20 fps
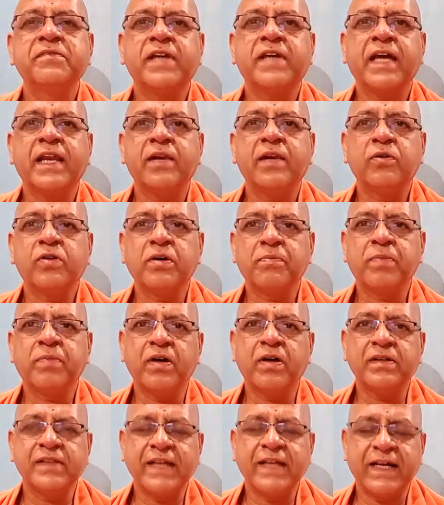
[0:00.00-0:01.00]
we can look
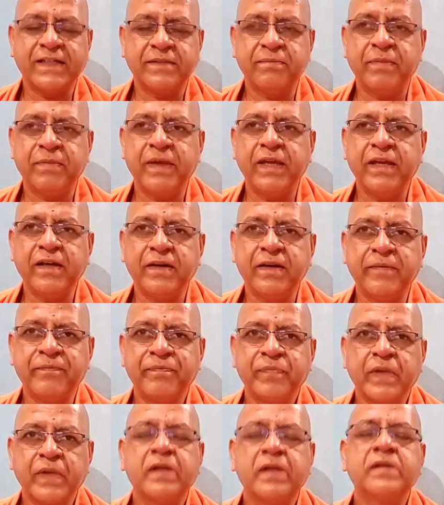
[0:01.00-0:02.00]
upon that being.
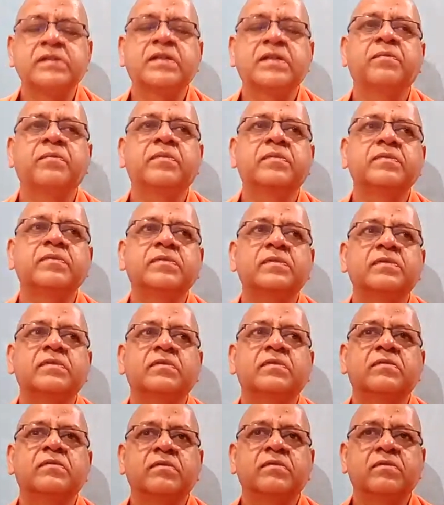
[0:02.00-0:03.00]

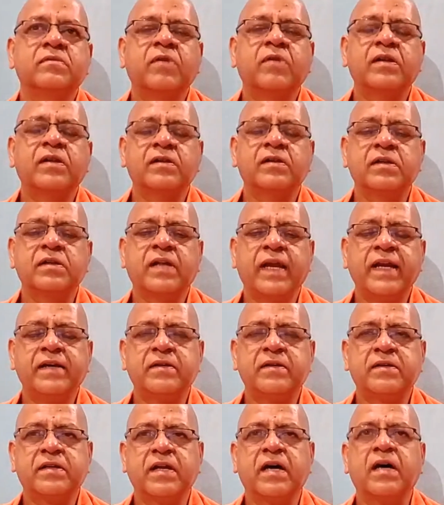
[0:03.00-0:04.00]
One
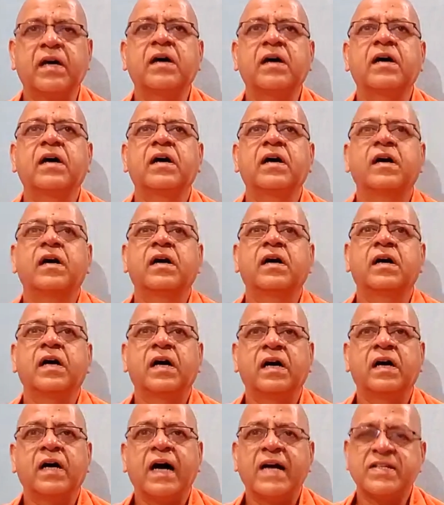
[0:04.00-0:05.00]
great
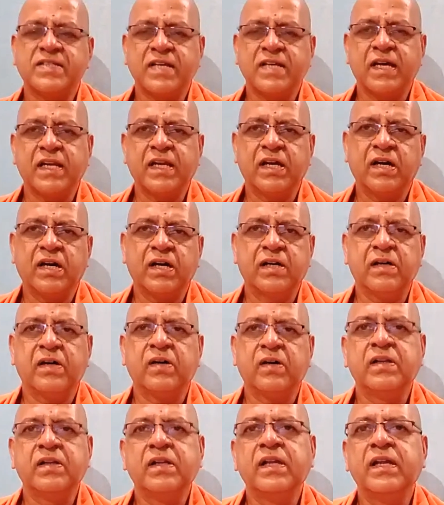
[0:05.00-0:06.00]
Acharya
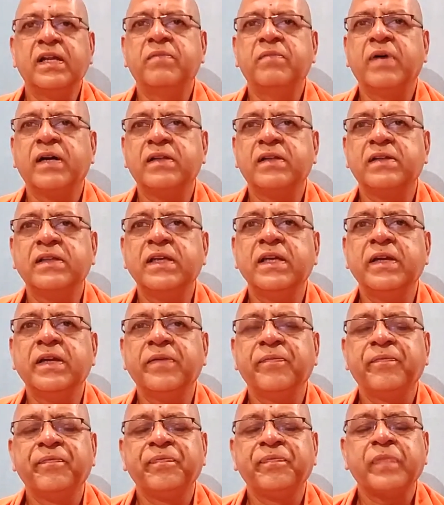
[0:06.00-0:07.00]
on the Bhakti,
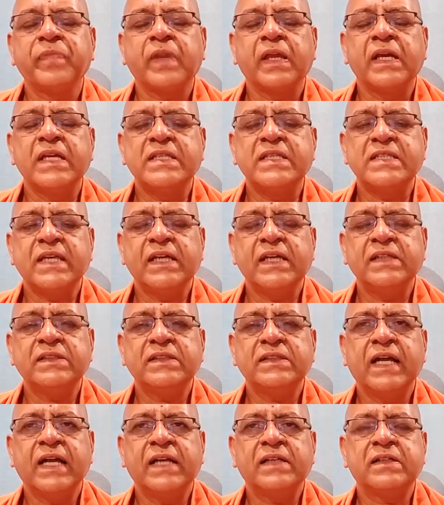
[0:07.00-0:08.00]
he says
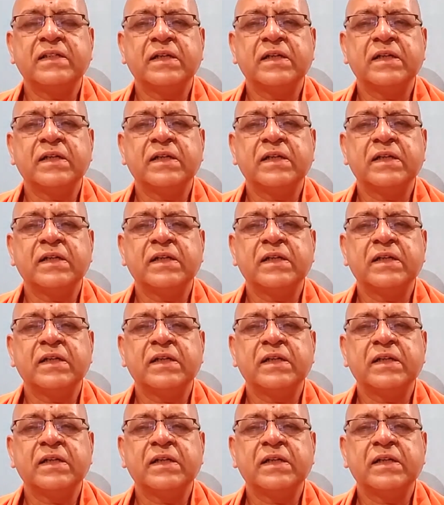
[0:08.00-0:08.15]
that